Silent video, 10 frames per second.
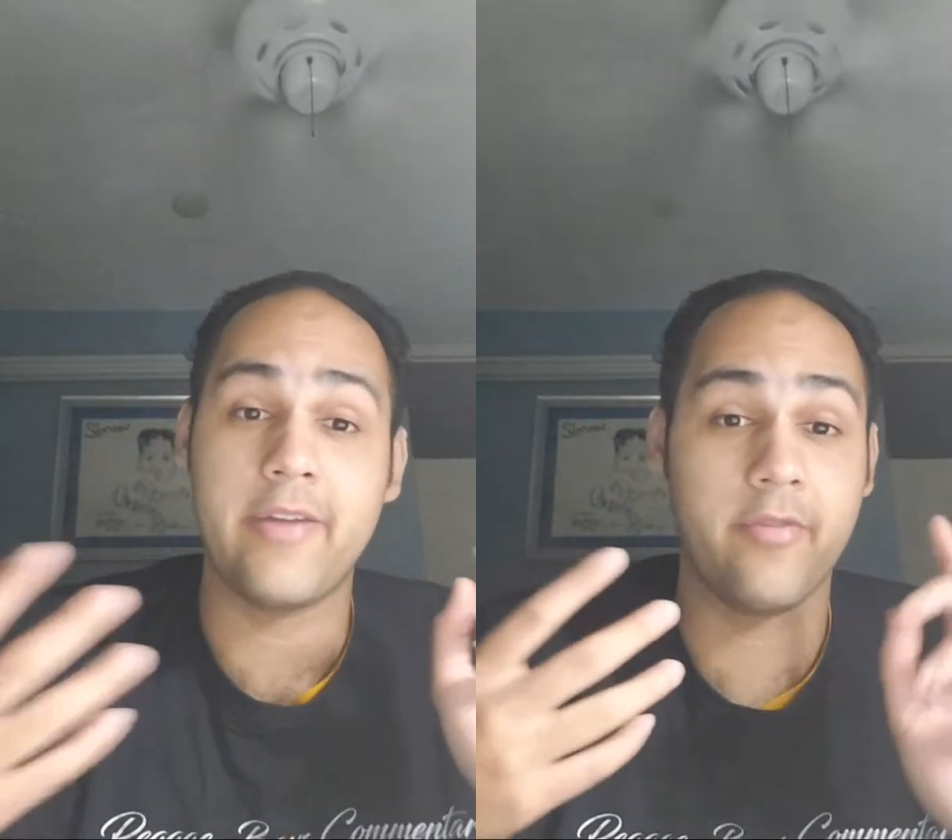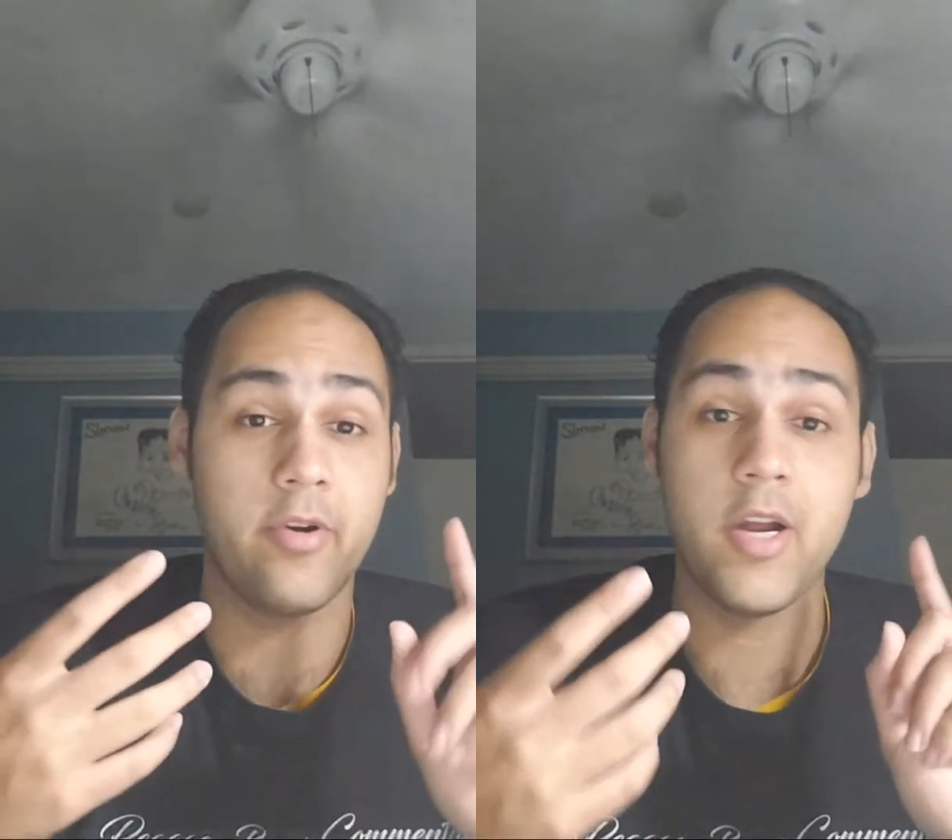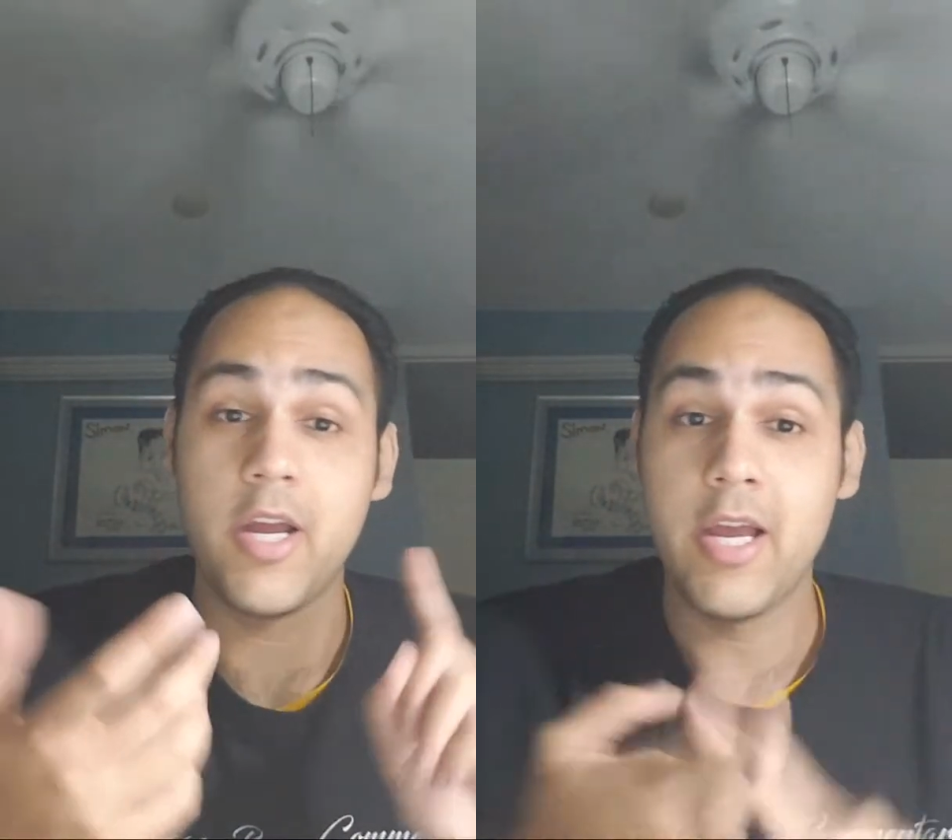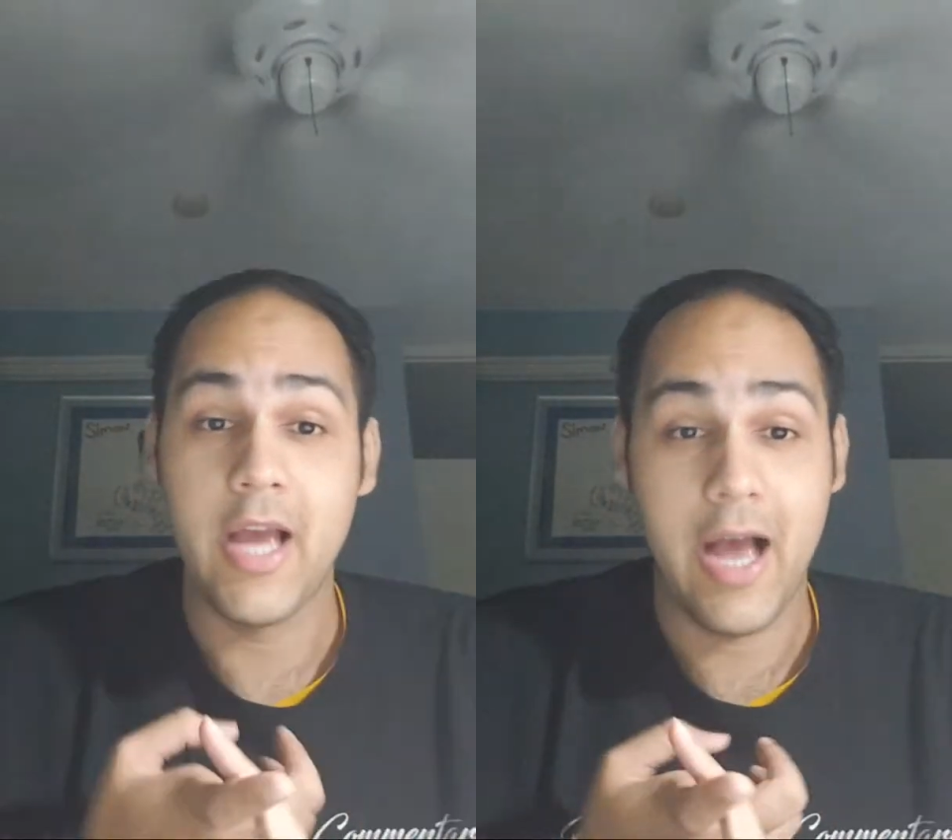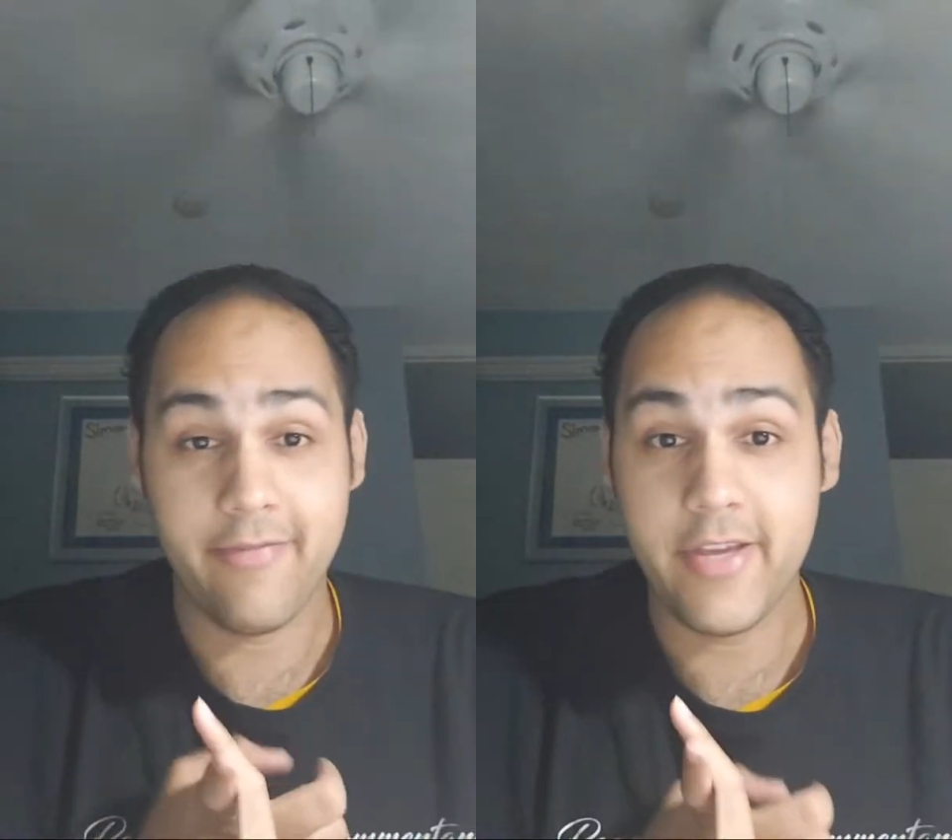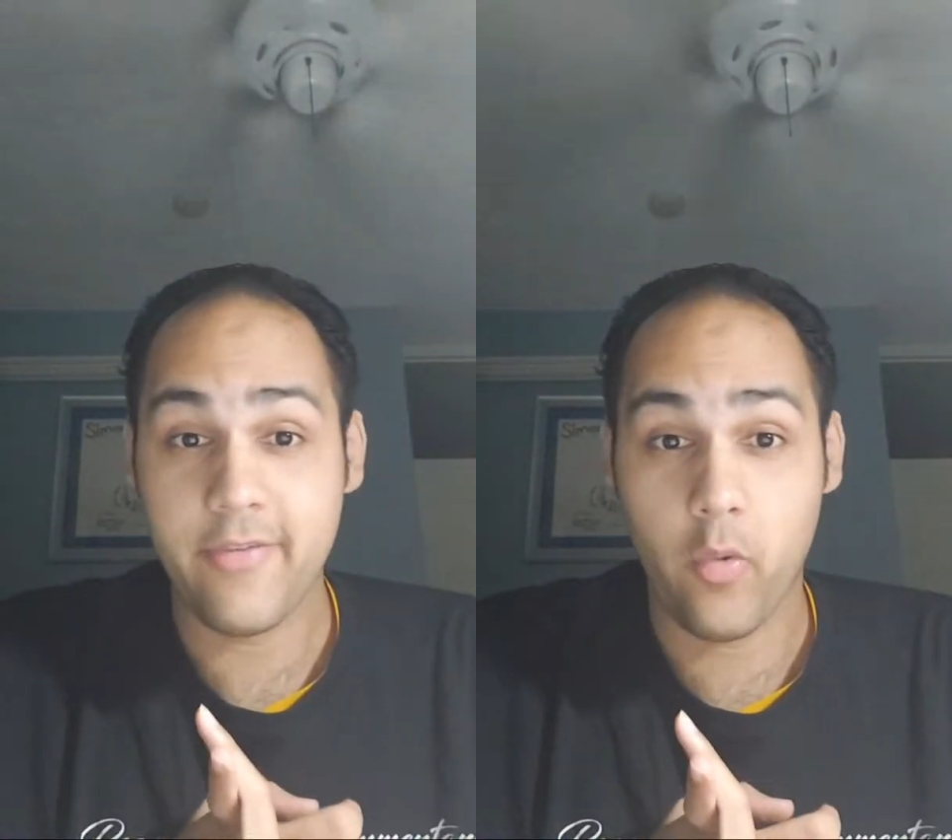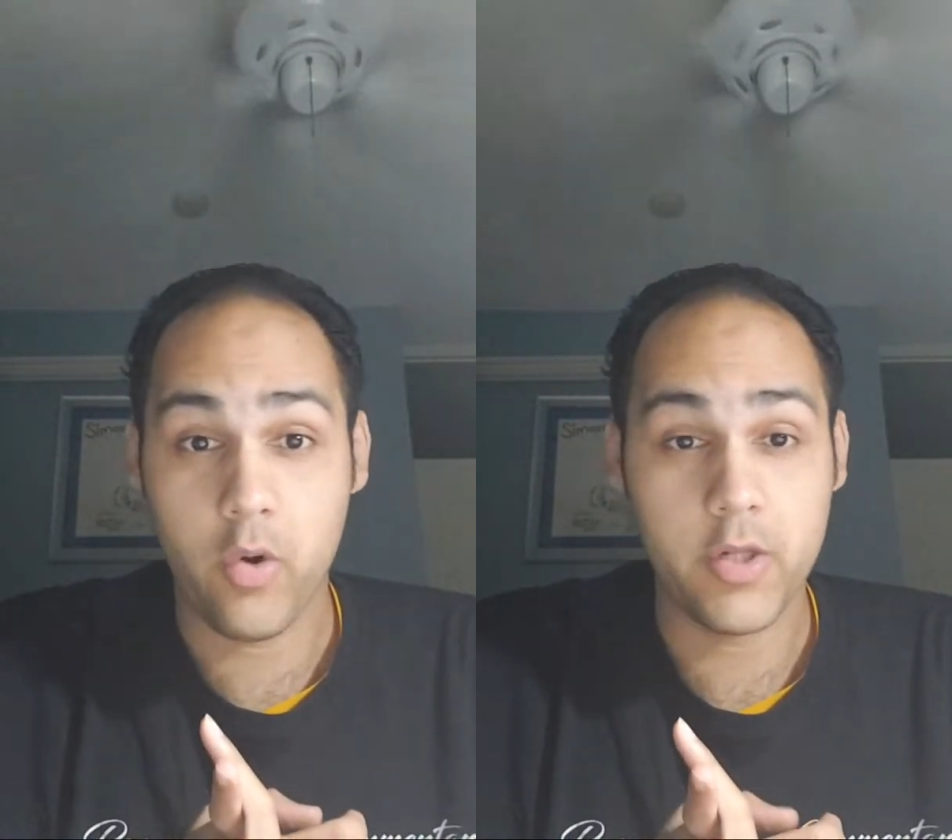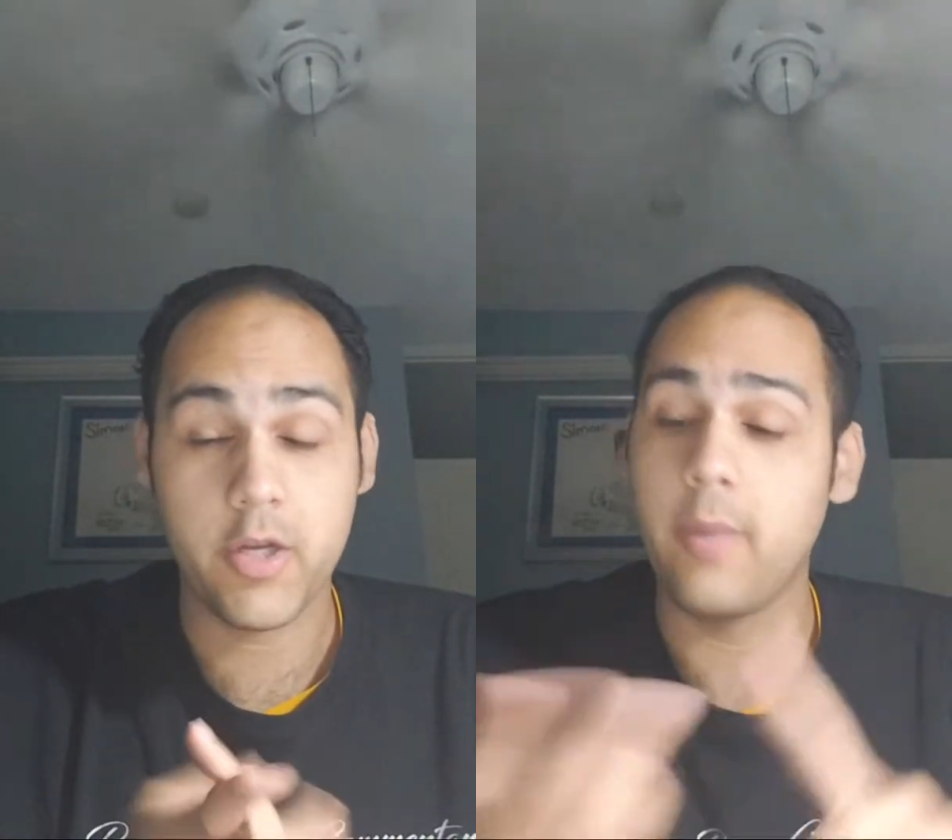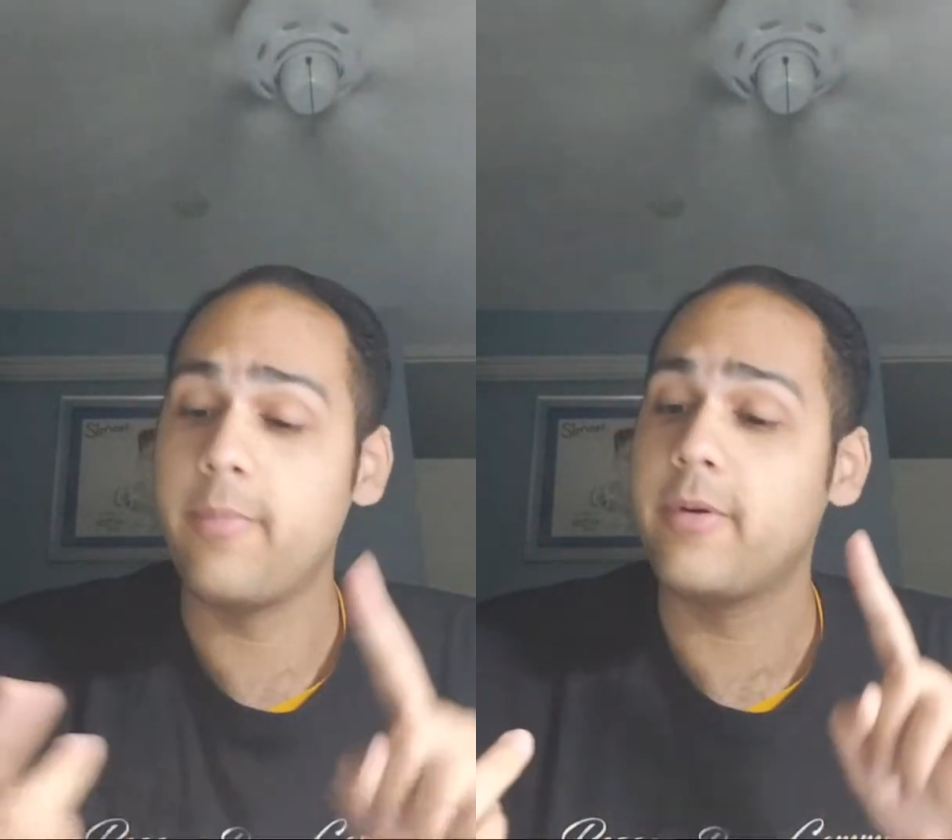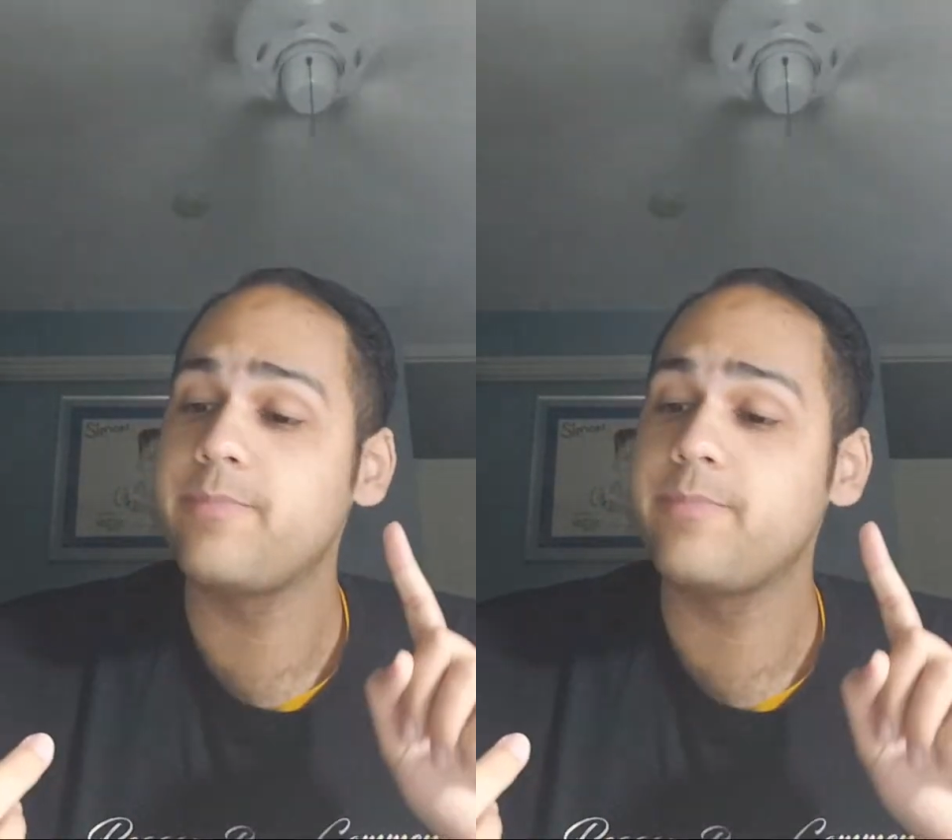for a FIFA World Cup,